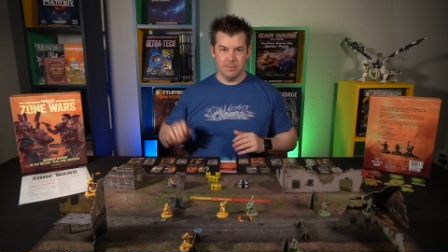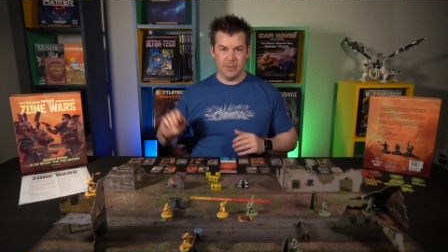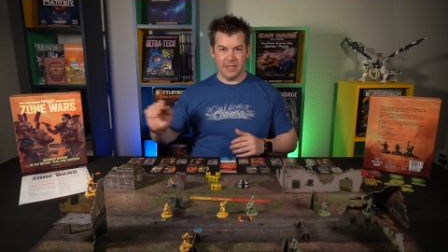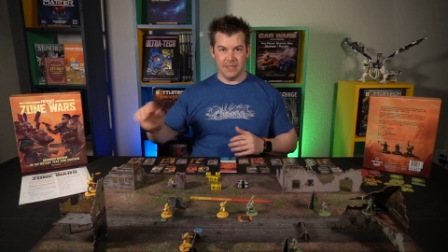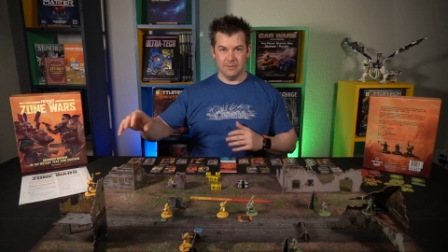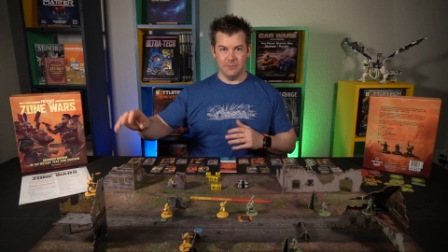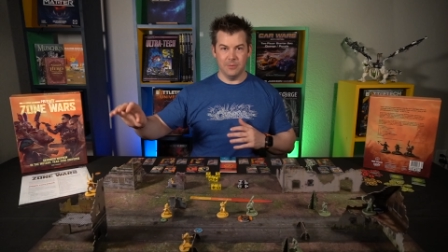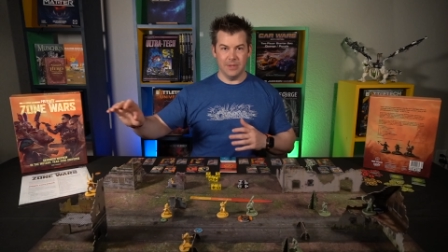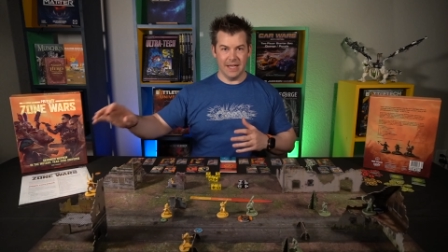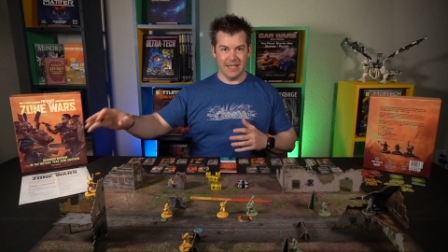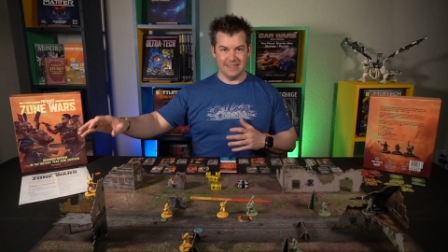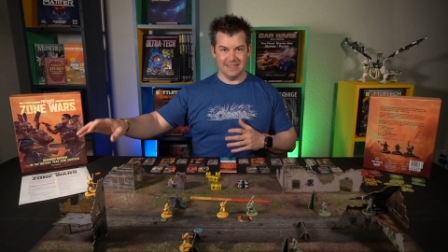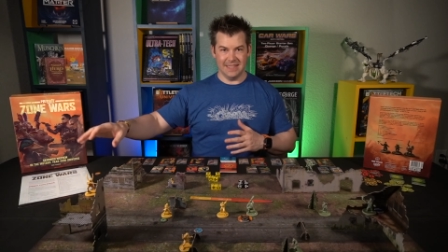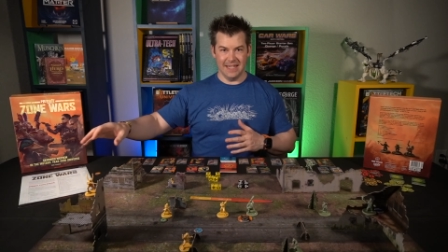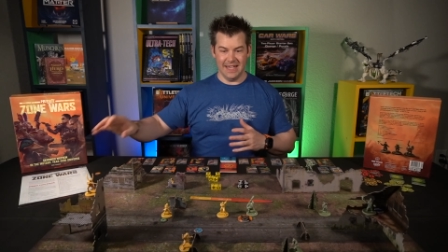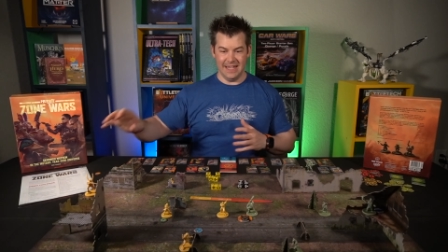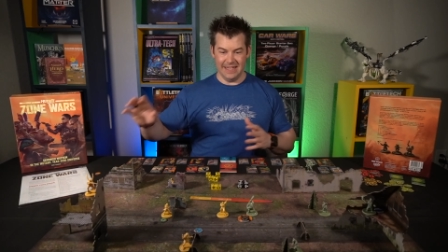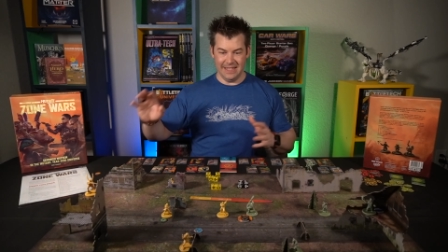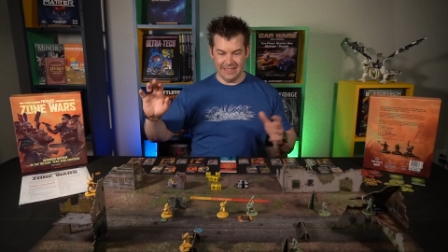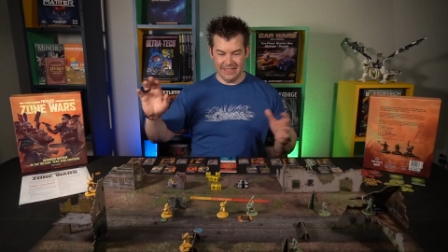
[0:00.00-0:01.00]
But when I
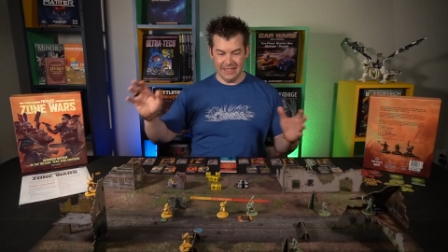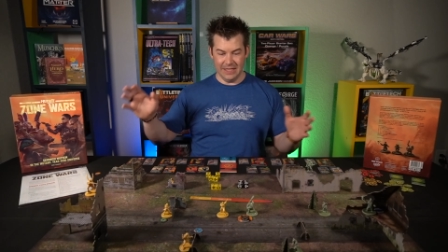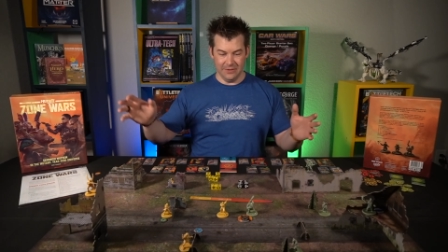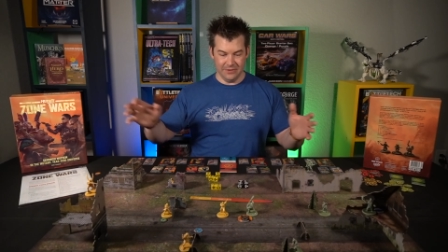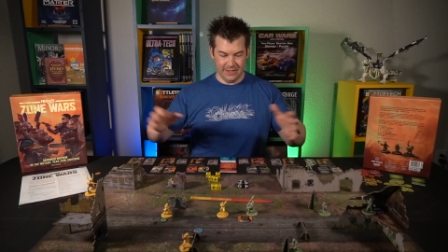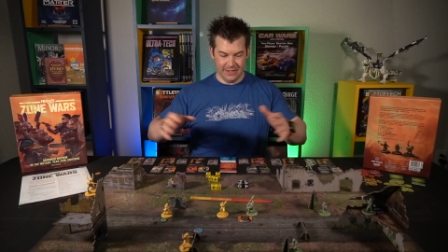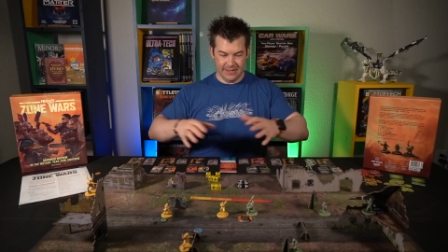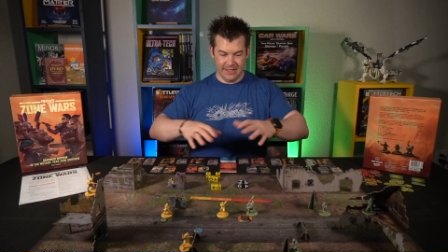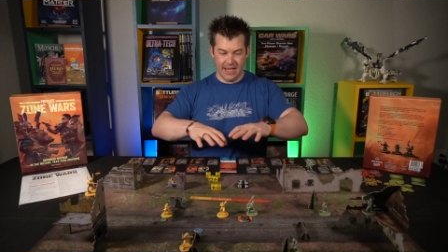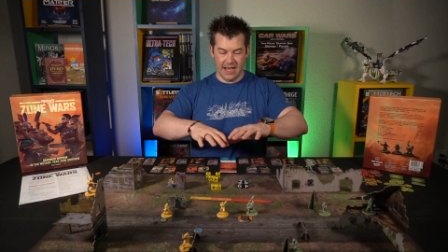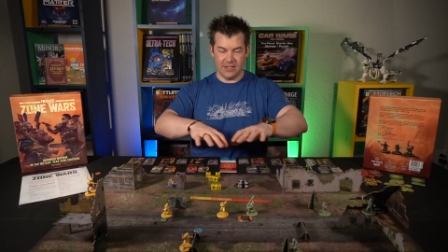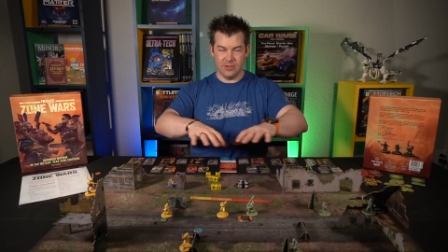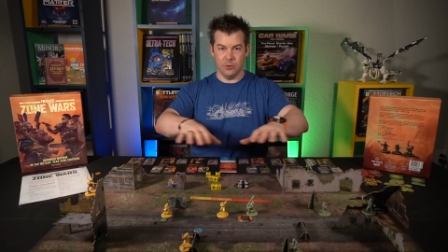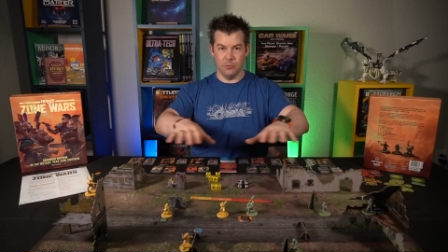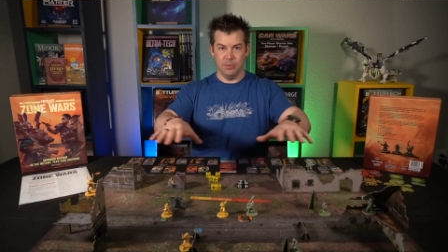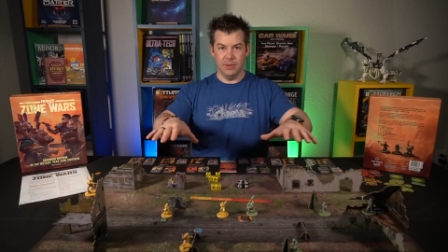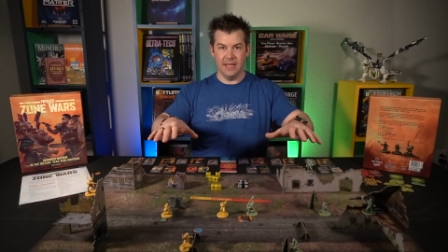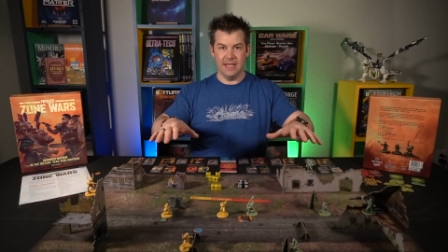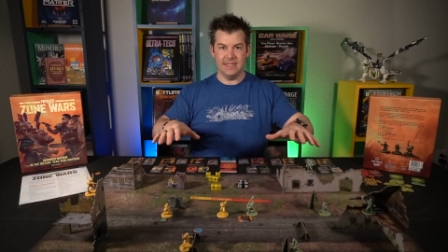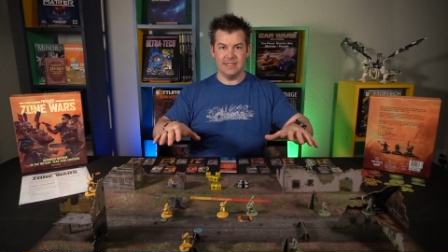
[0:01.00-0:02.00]
say, the actual
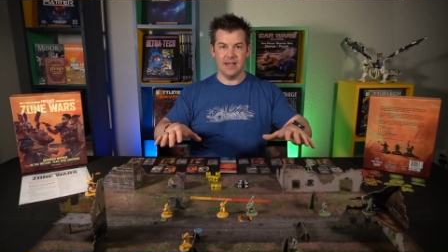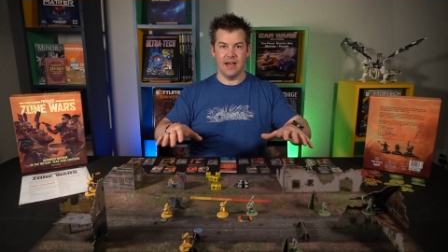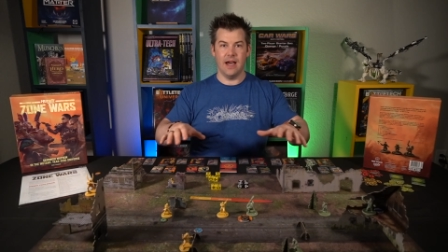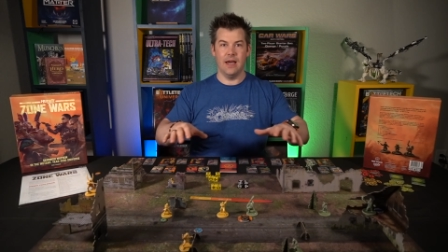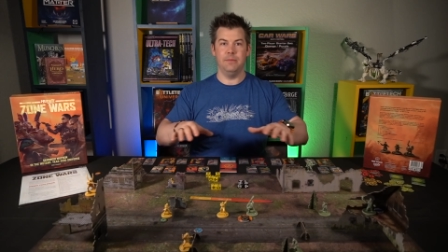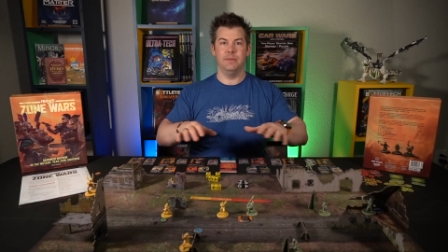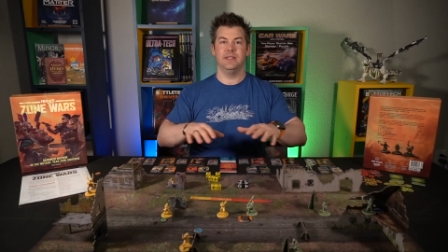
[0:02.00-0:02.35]
play time,